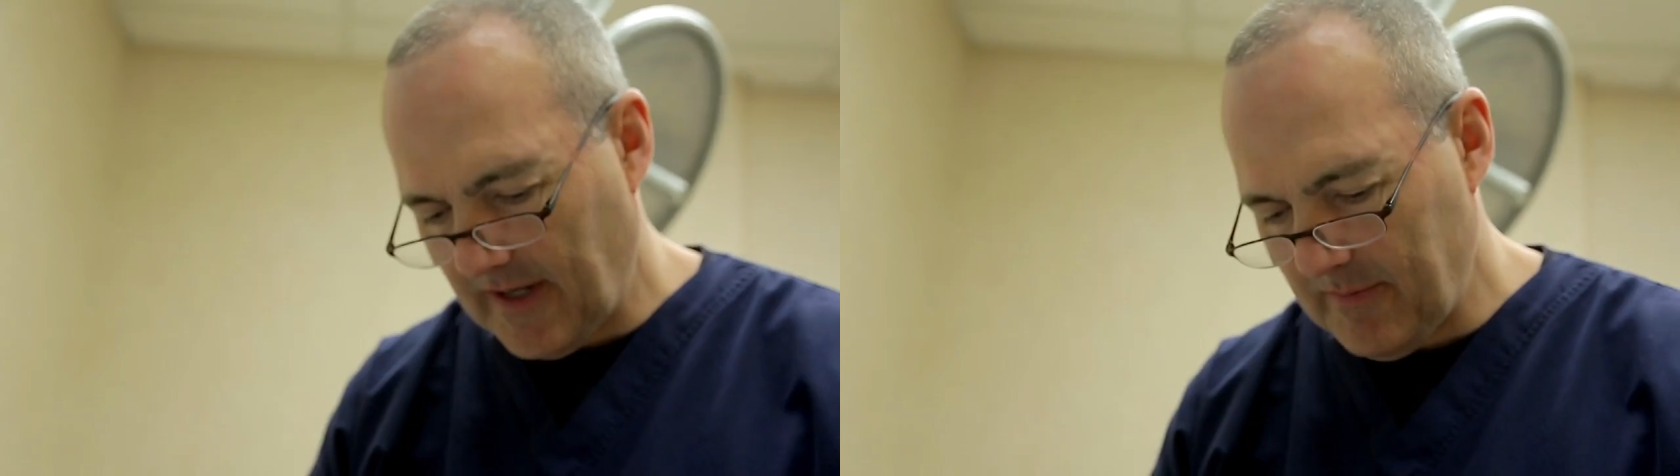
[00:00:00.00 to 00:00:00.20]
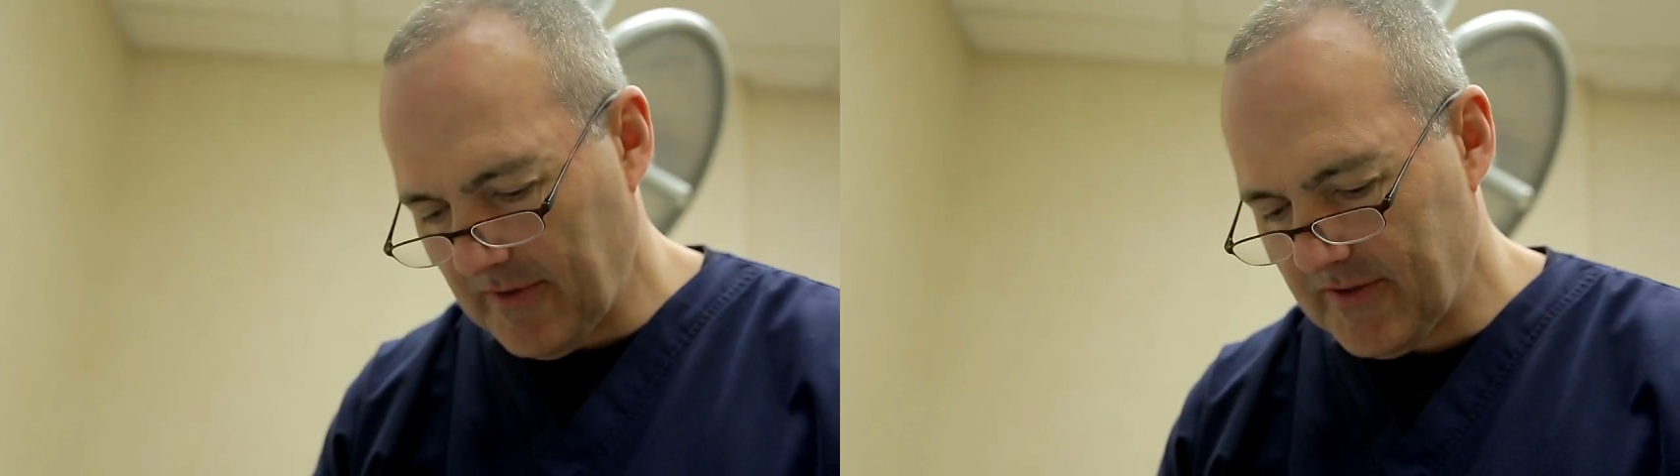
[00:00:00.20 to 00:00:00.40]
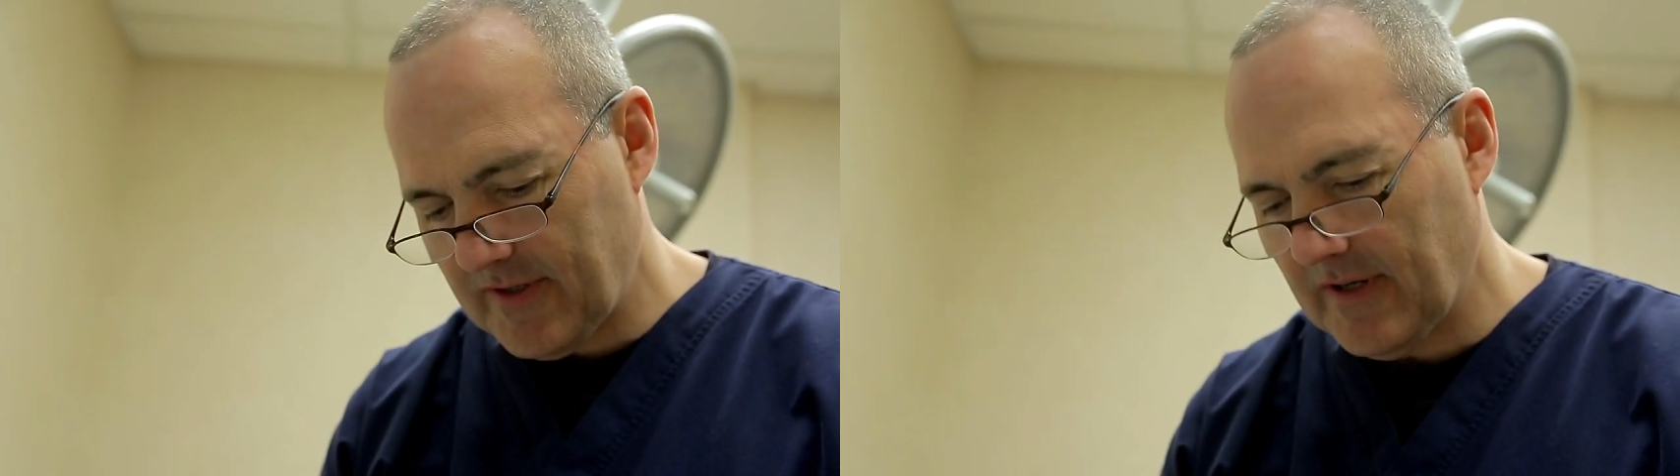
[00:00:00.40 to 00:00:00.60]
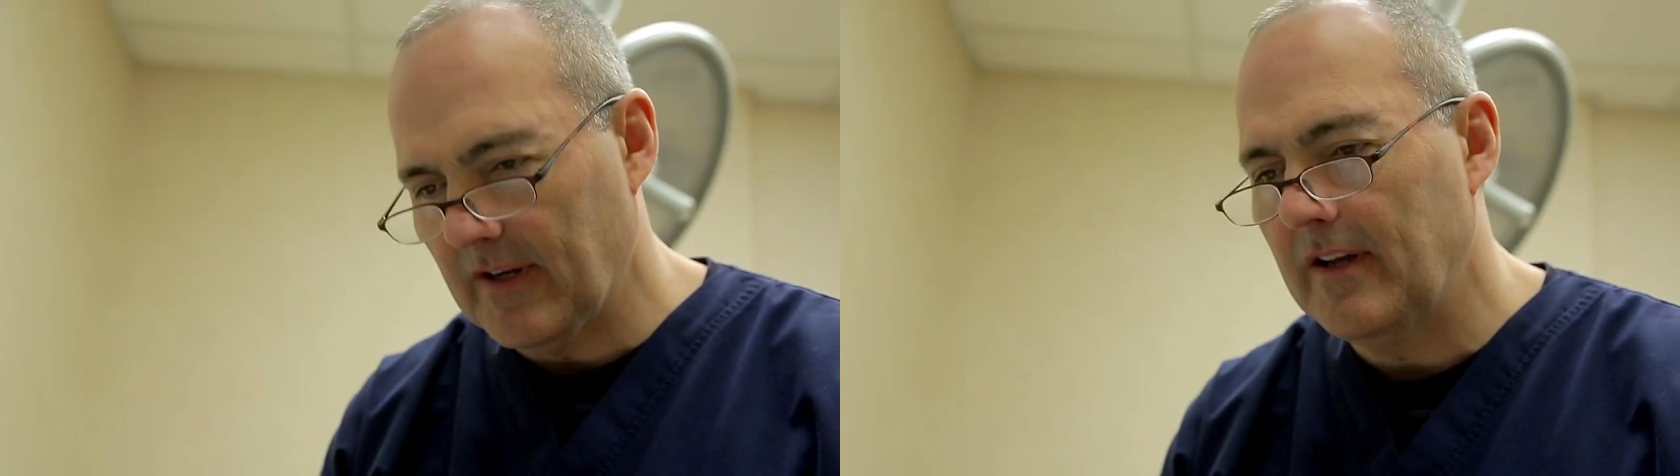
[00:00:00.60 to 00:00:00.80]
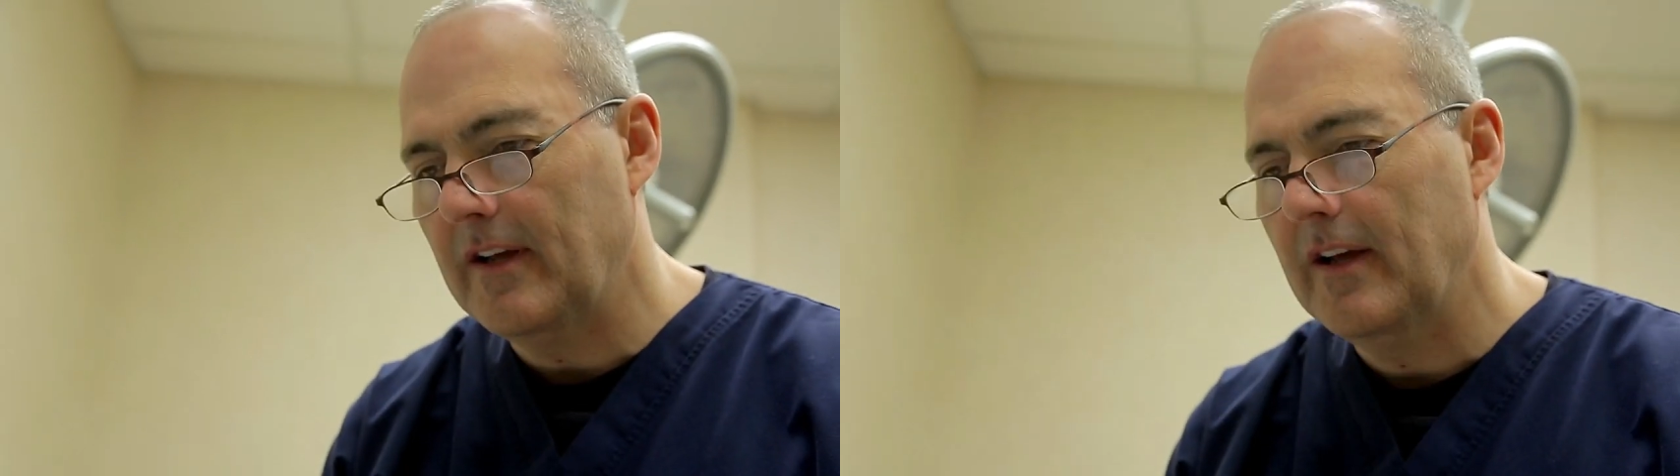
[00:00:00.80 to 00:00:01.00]
I had
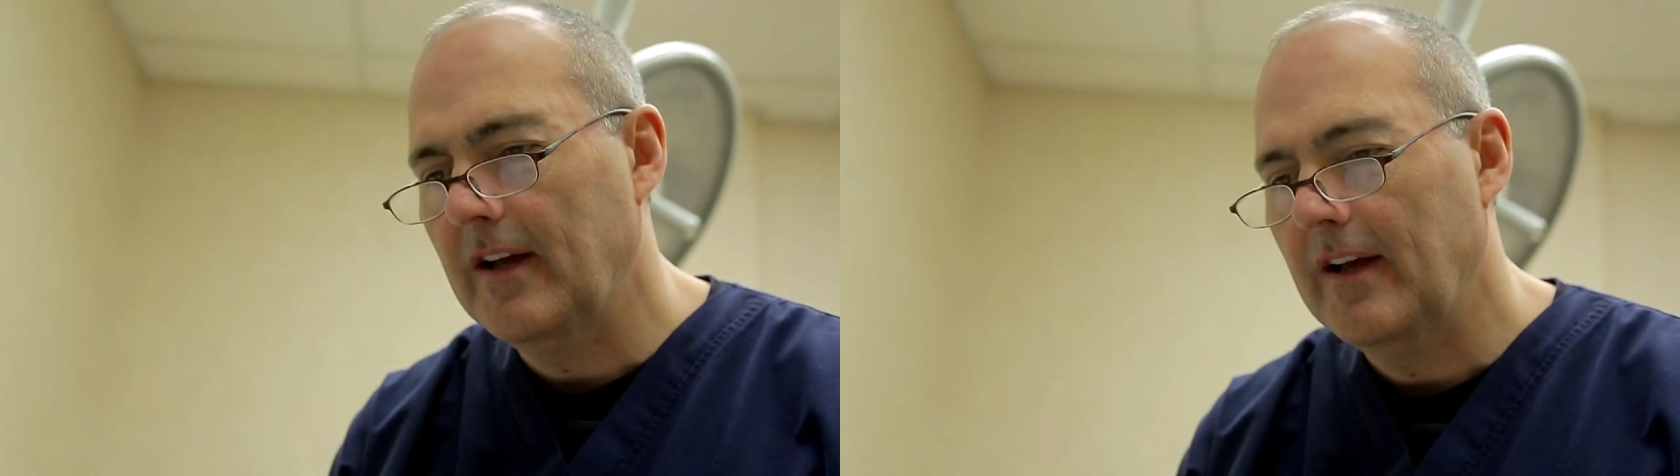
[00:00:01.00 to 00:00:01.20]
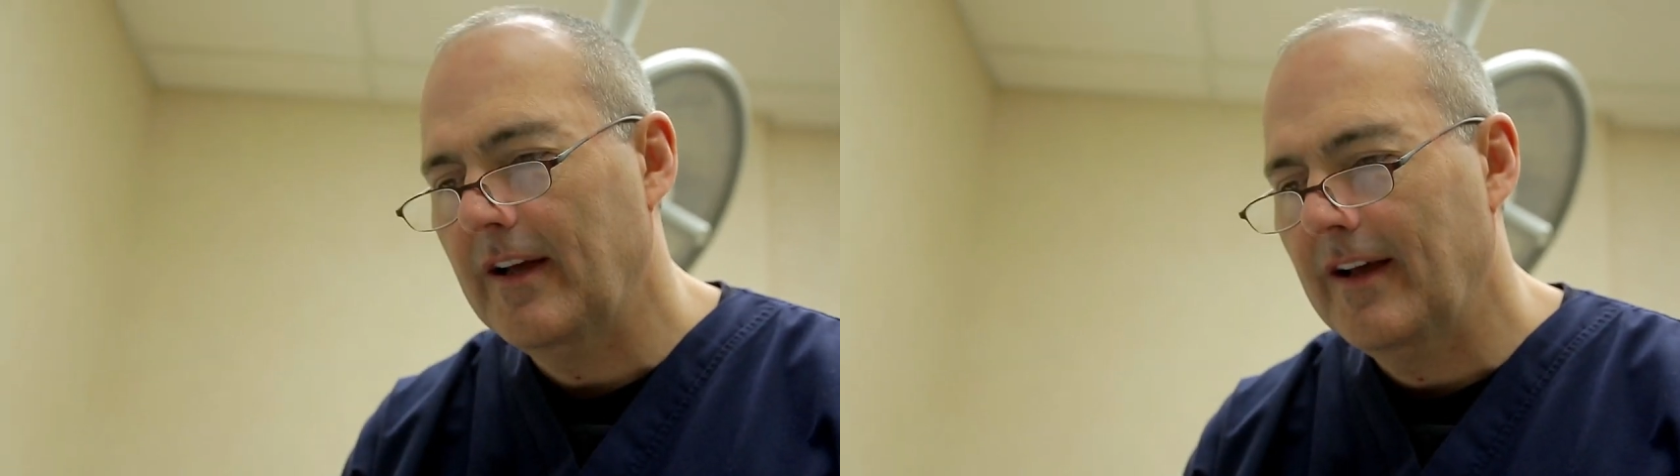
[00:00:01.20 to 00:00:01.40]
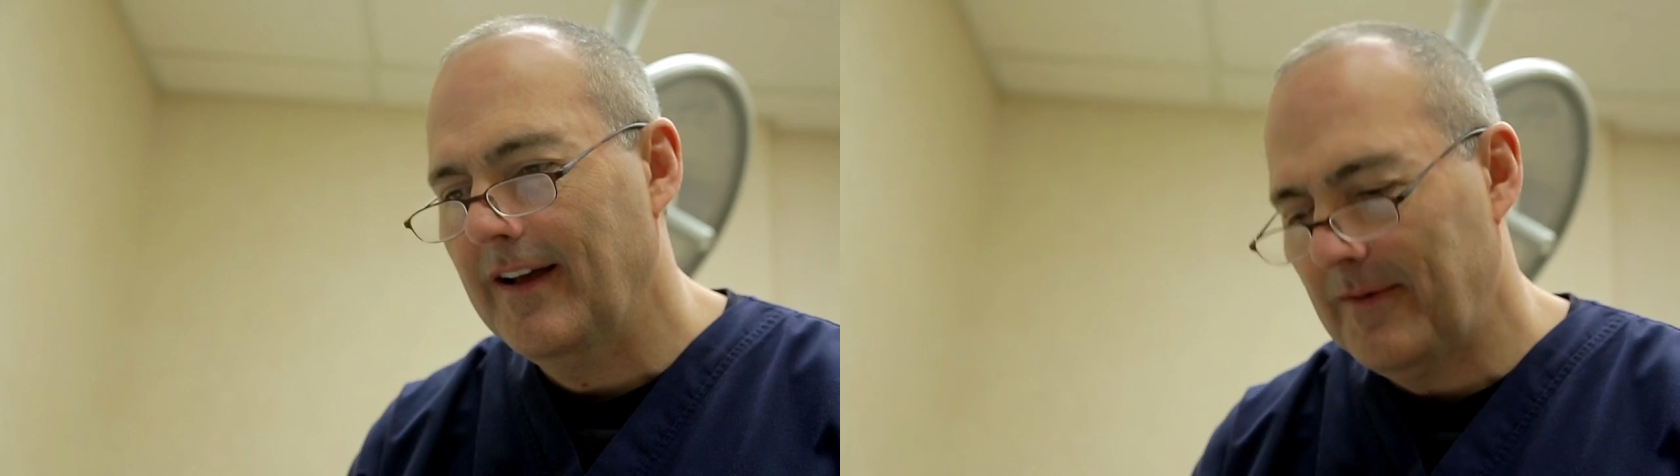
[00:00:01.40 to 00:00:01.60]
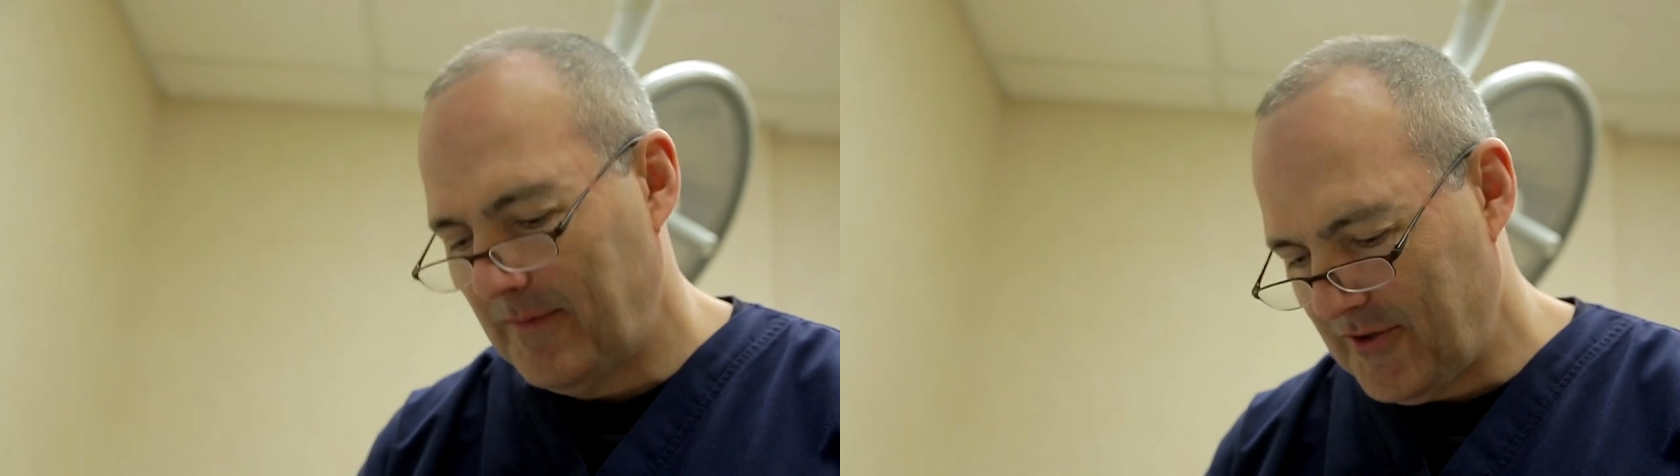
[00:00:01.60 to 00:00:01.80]
myself. I've looked at